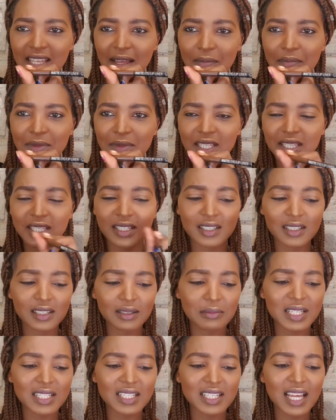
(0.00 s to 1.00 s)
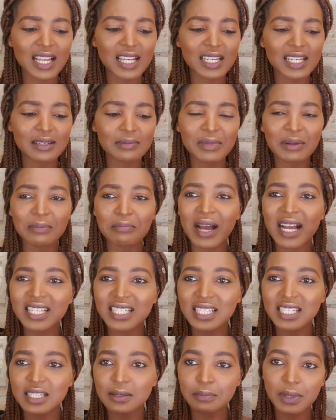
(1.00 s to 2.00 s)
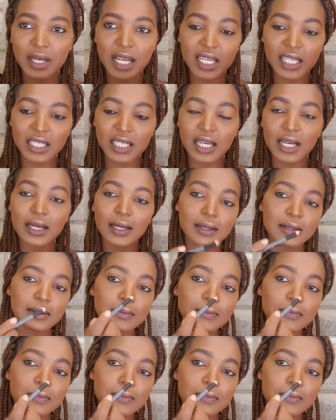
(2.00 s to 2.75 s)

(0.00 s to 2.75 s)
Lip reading: something matte lip liner.